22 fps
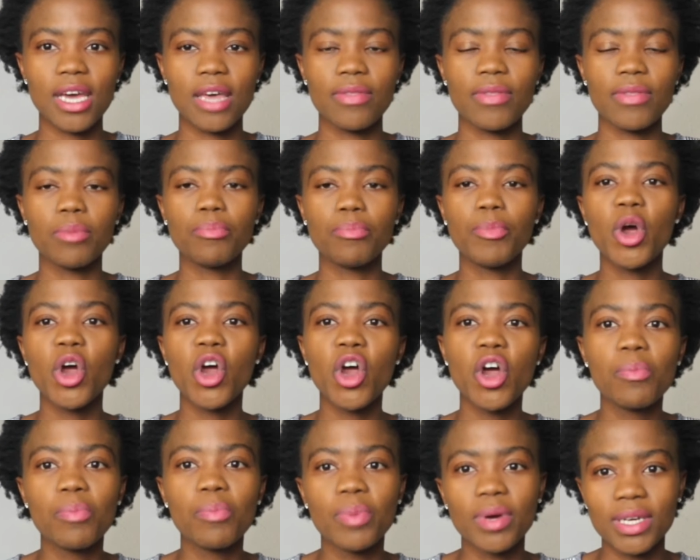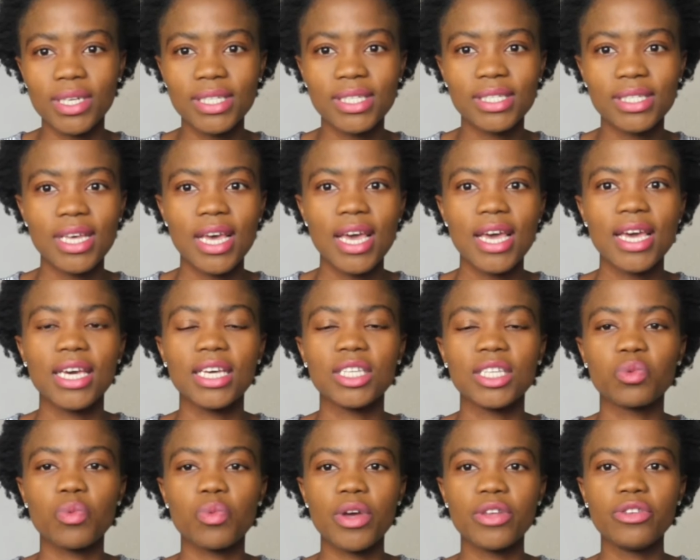And then purpose,
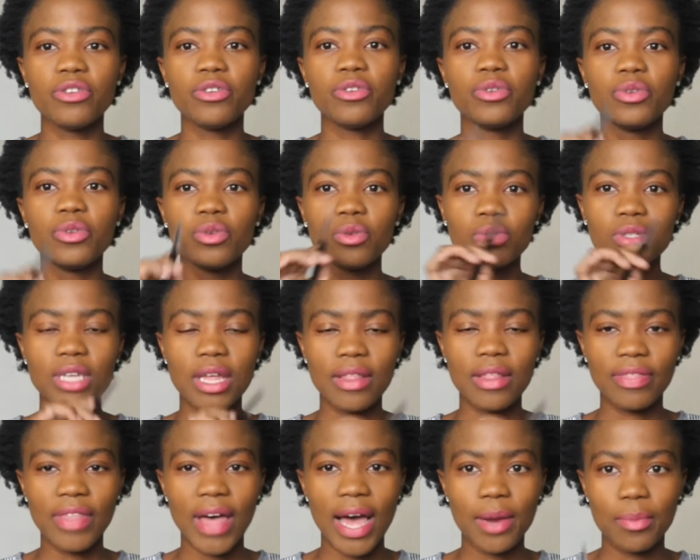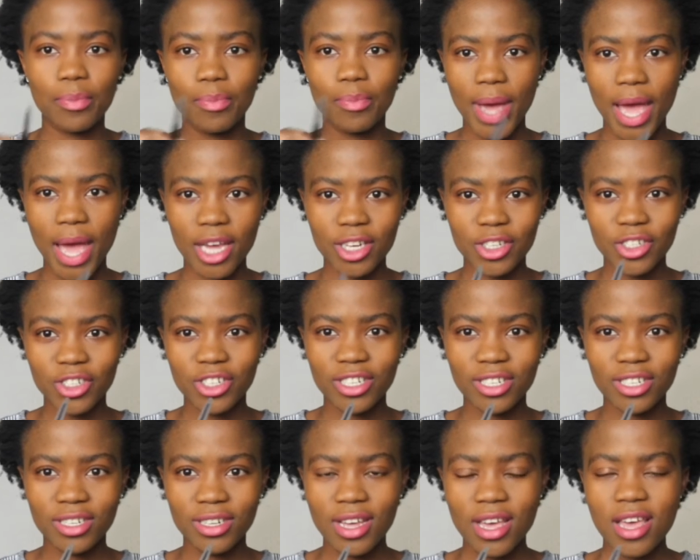it's when you use that
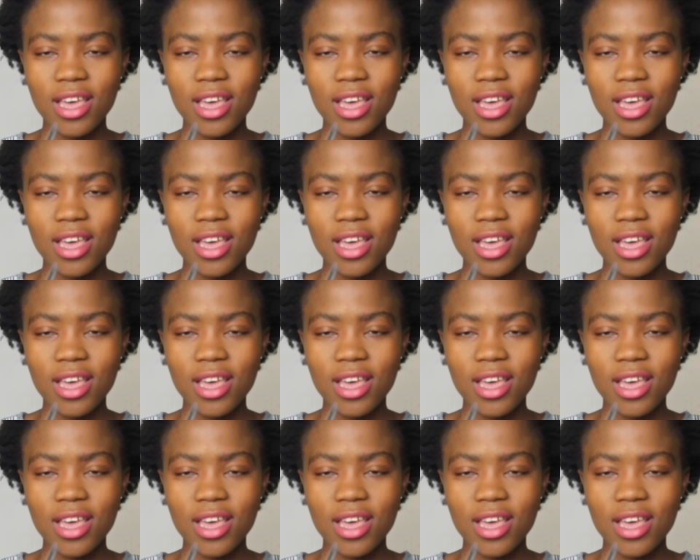passion